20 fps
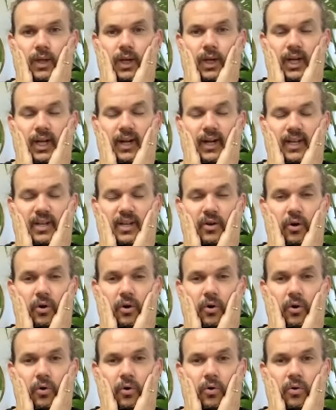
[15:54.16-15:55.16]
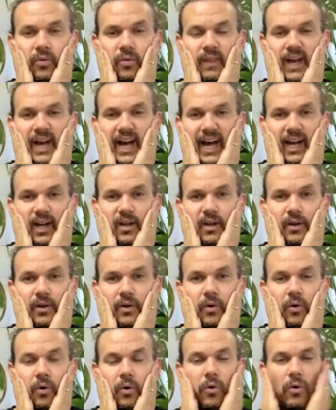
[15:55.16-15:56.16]
Now I can hold that,
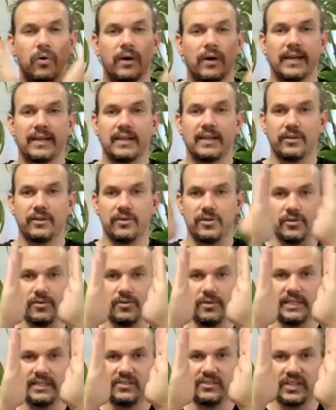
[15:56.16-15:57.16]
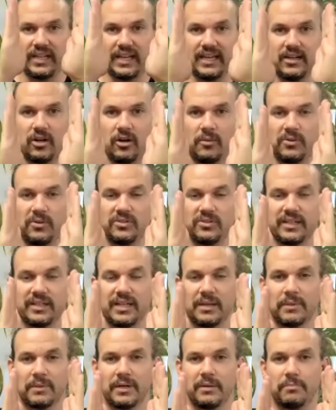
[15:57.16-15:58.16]
or I can do this and almost like
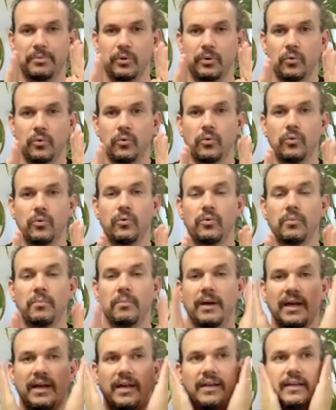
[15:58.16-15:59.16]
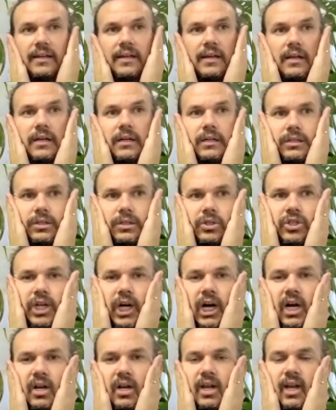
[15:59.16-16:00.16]
I'm going to pull my
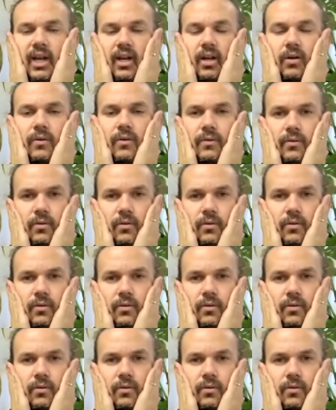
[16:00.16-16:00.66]
jaw down.